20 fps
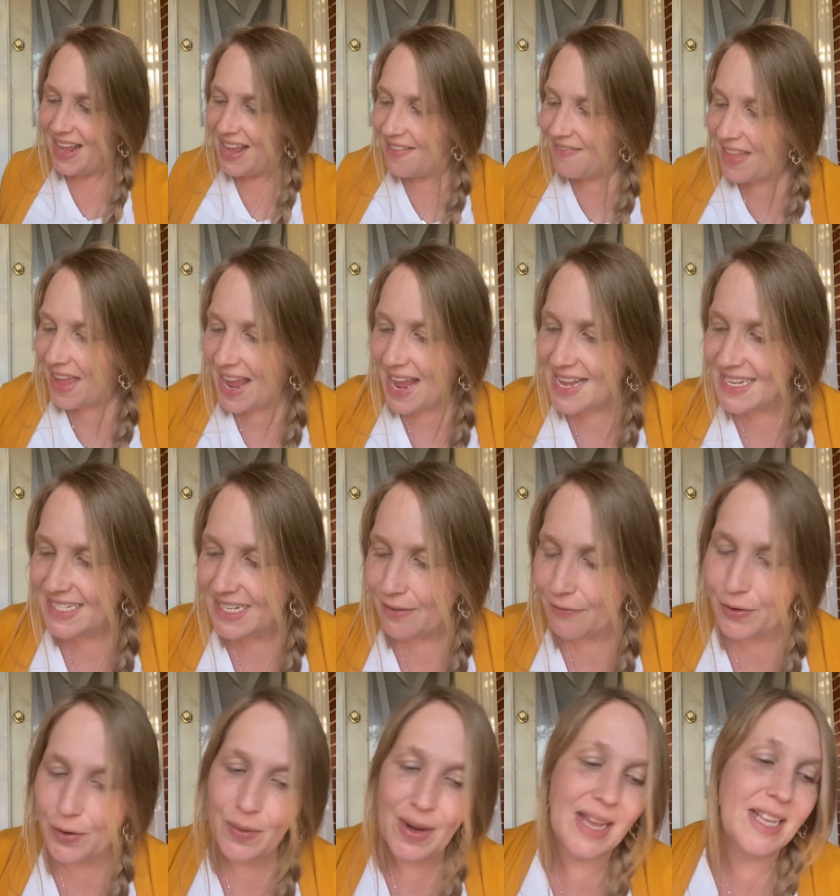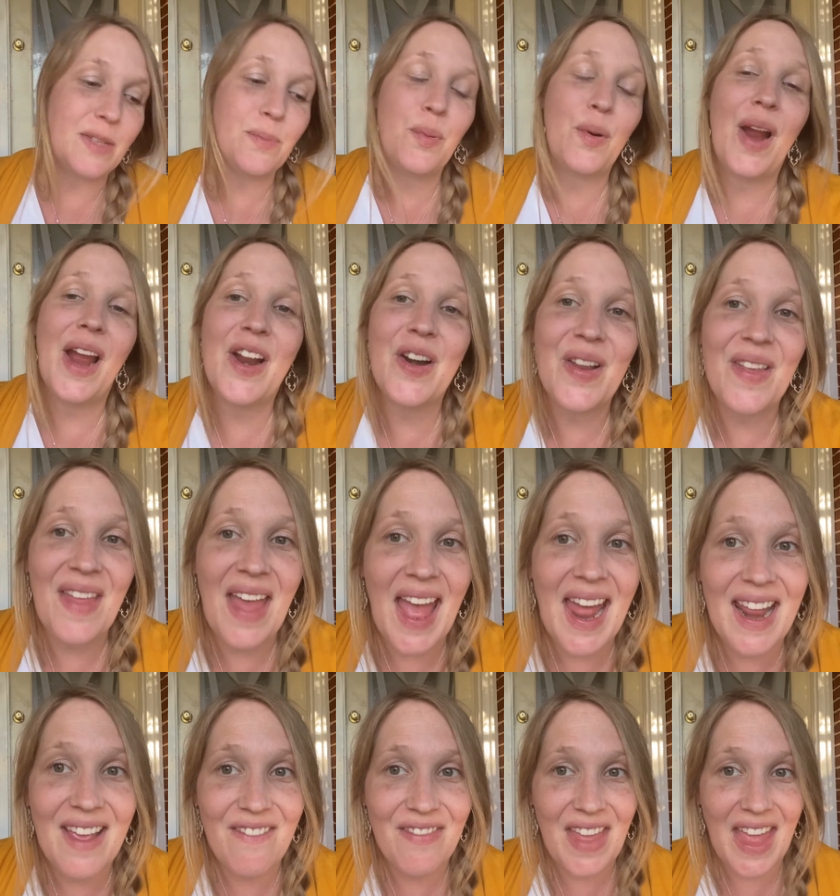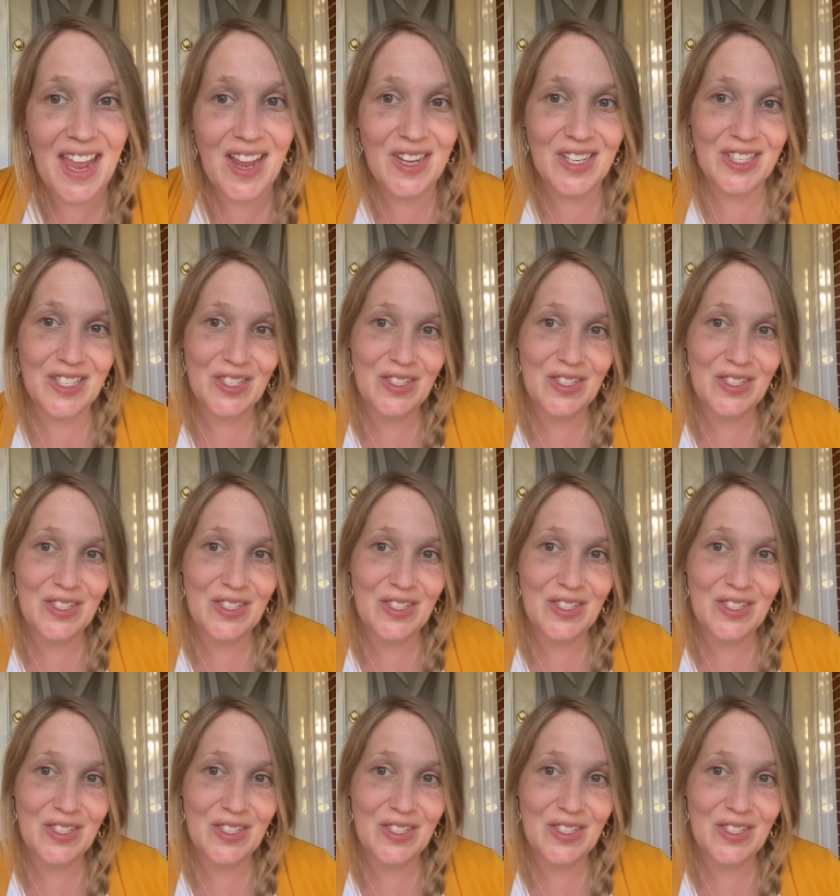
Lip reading: They asked a few days prior to that if they could